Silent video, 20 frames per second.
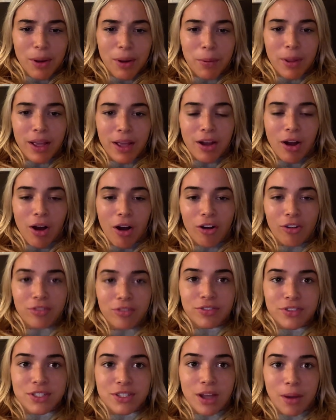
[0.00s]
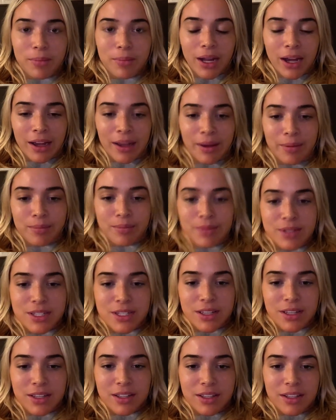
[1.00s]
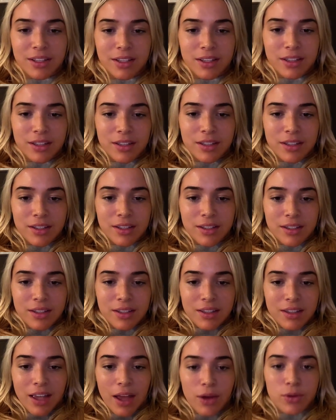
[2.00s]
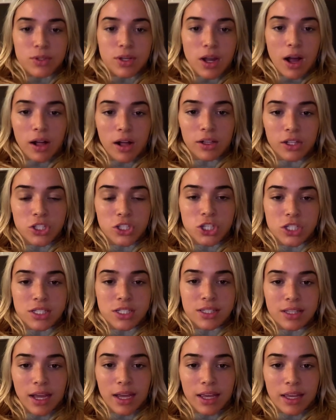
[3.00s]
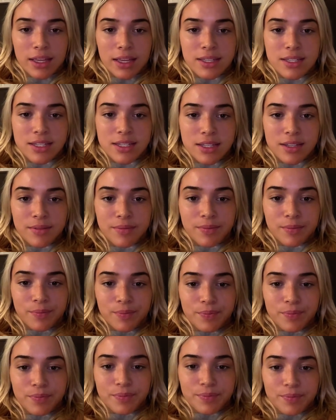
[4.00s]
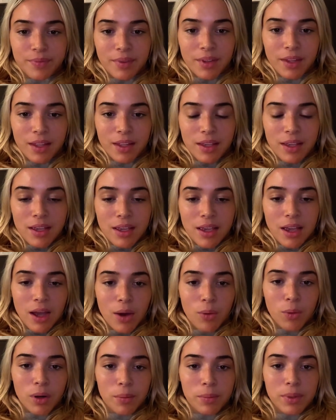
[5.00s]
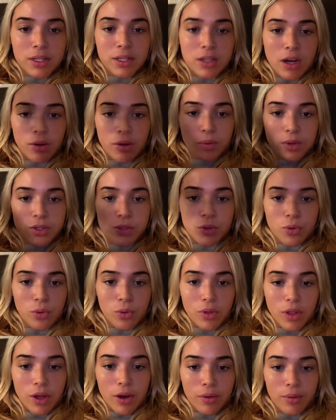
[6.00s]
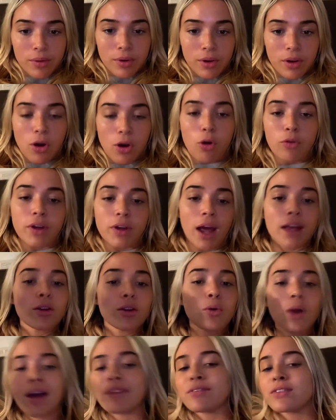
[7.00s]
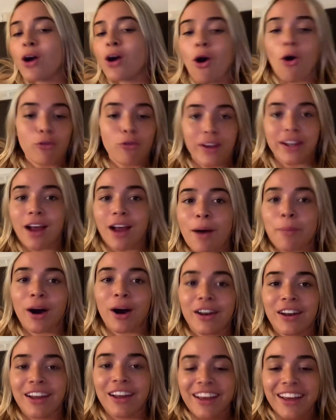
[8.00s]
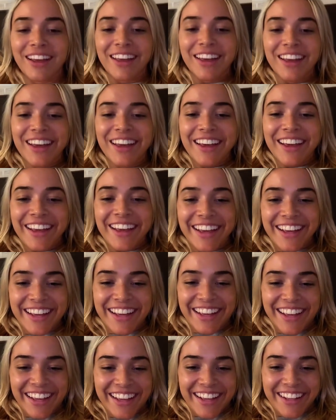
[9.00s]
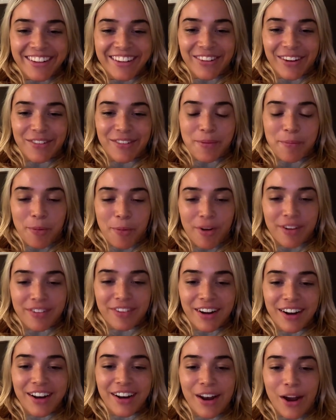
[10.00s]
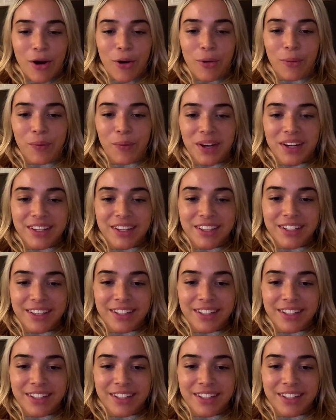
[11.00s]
Do I play golf? Sometimes. How's college? It's nice. I want to be done with school though. COVID. I don't have COVID. Come on. Do I have a boyfriend? No.